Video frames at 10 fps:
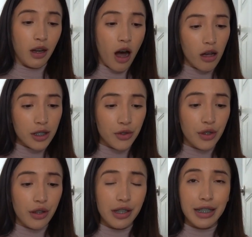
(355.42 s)
Also,
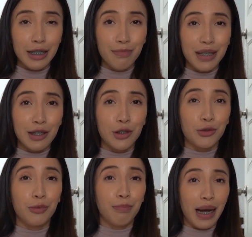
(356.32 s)
another tip is
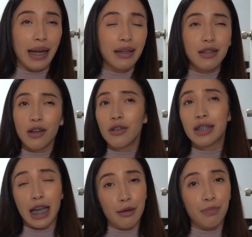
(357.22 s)
to buy
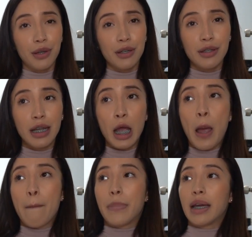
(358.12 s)
adult diapers,
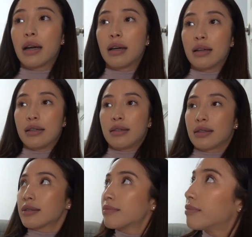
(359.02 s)
because